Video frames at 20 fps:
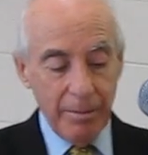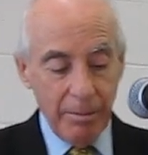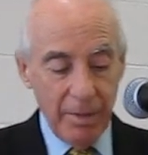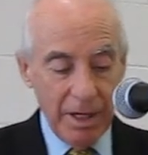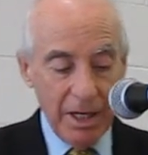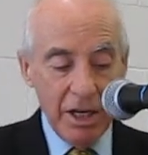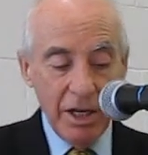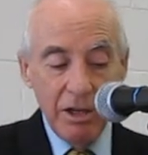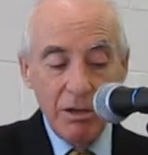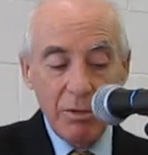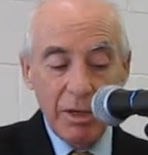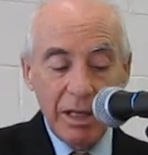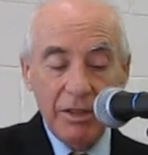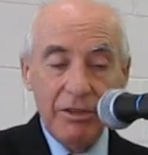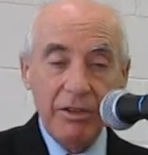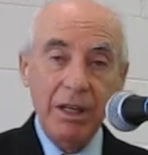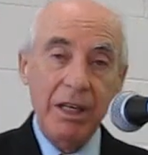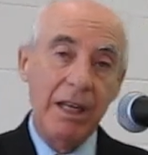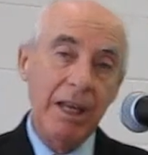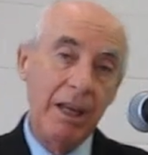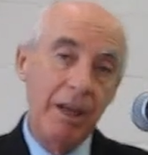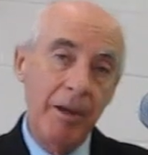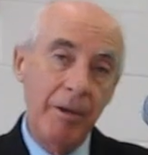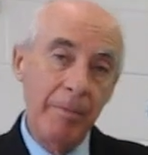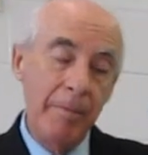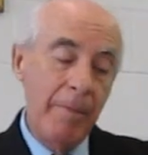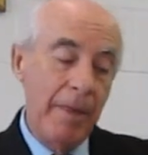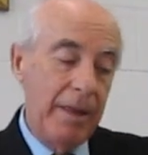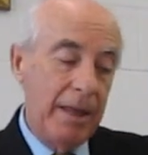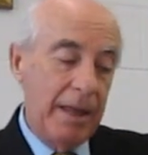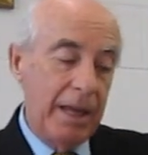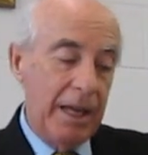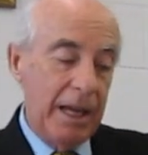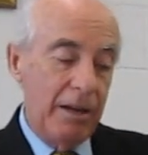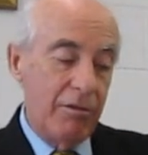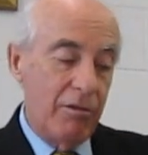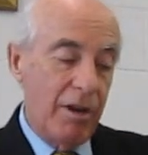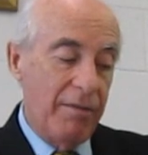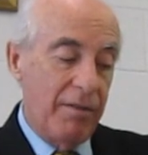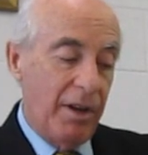But here we see him
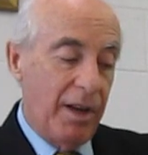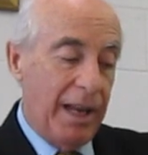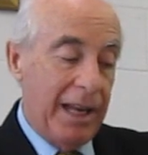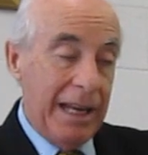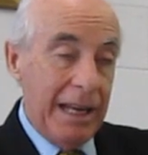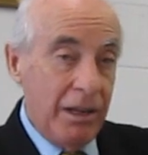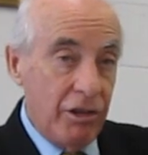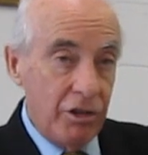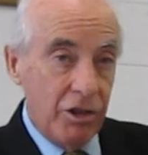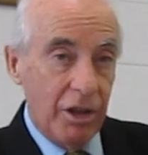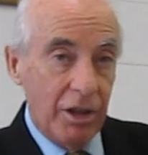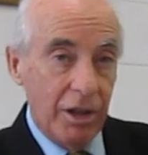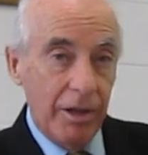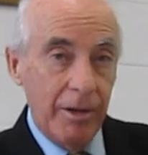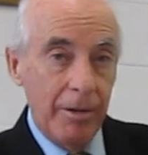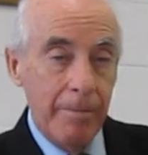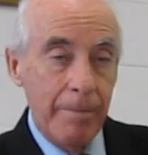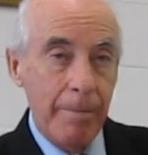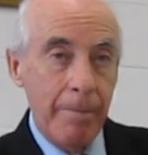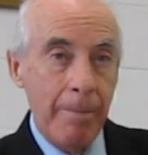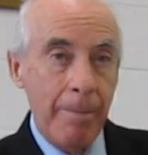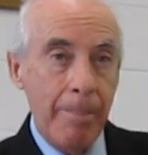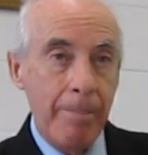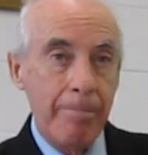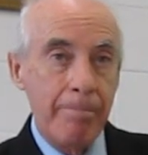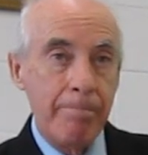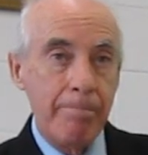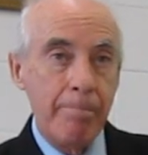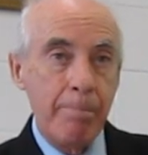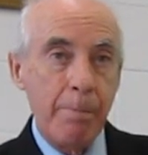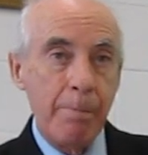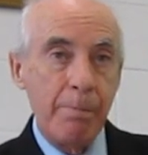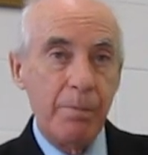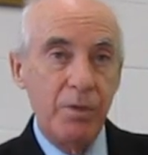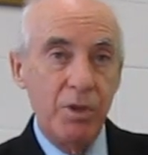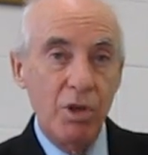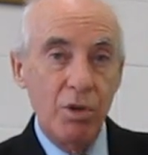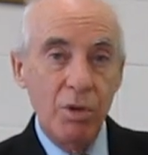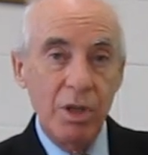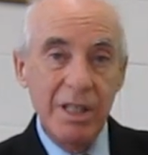in Revelation
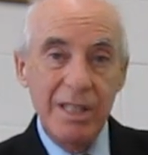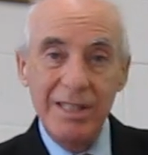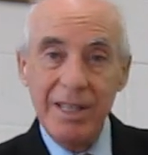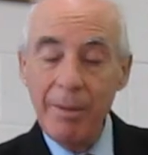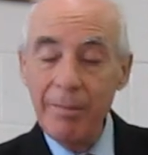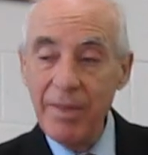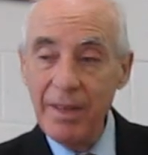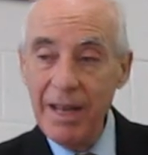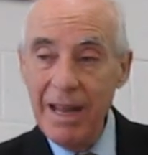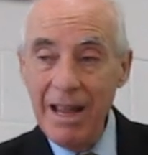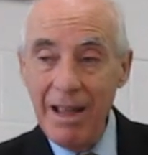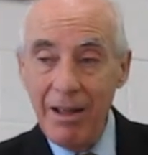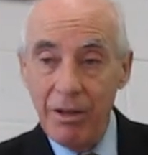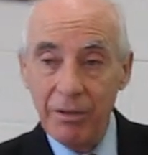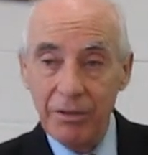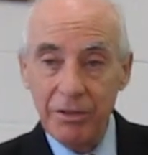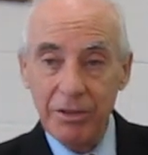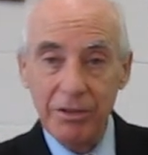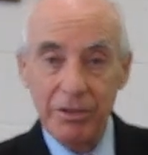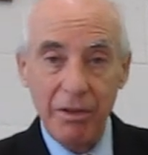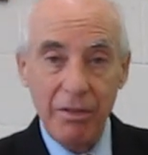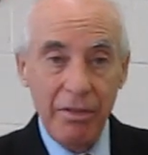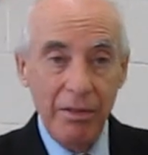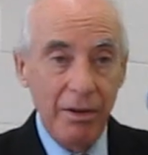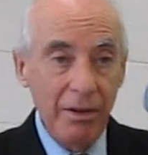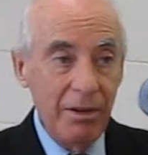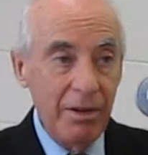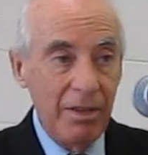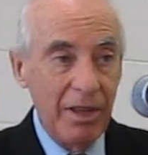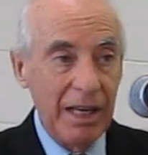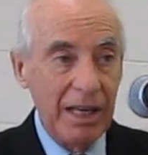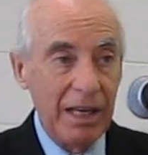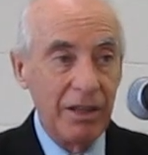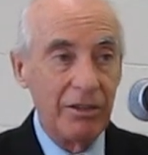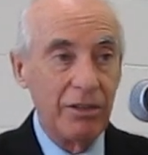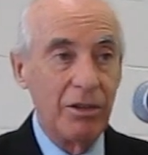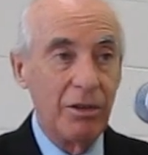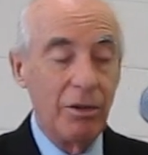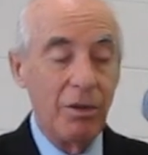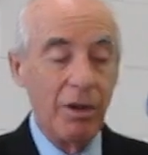doing something else. There's a third thing
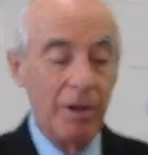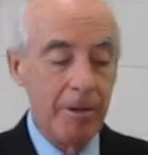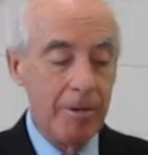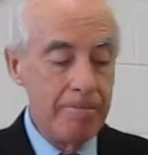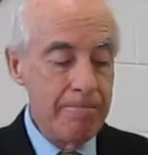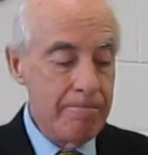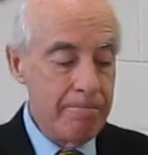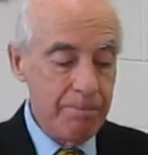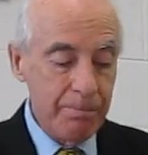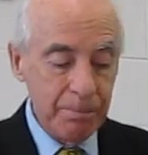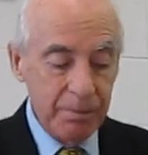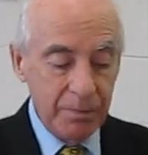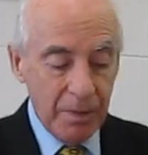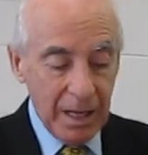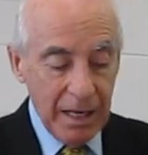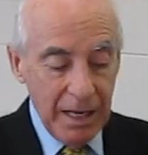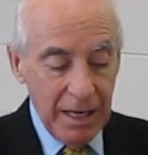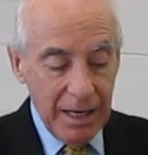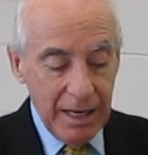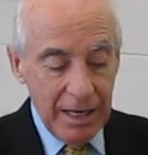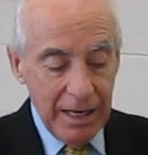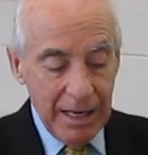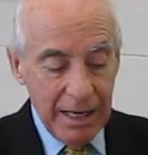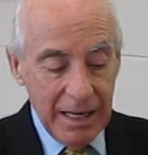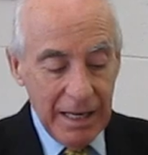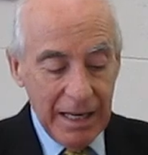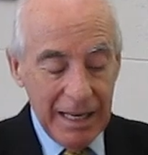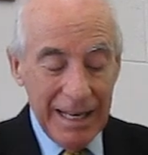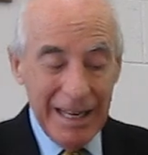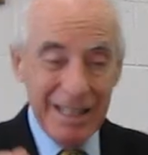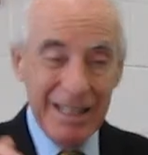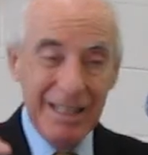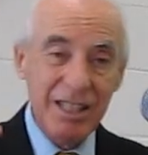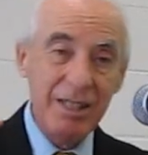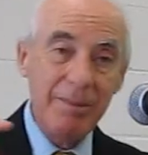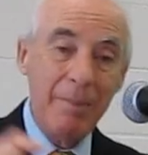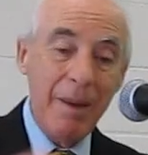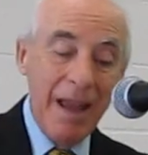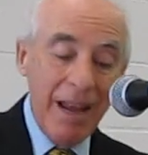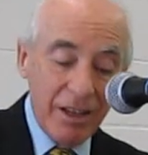he's doing
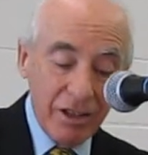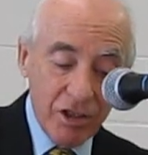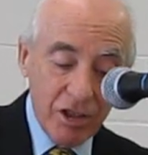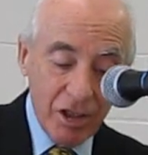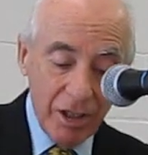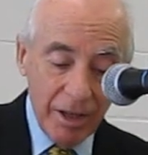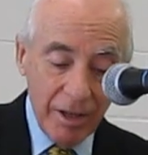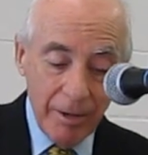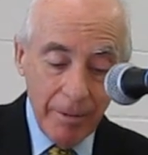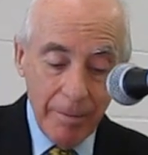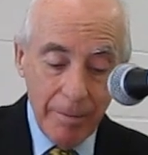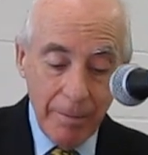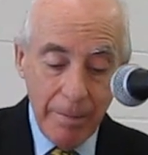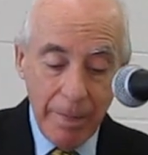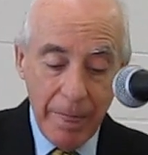inspection,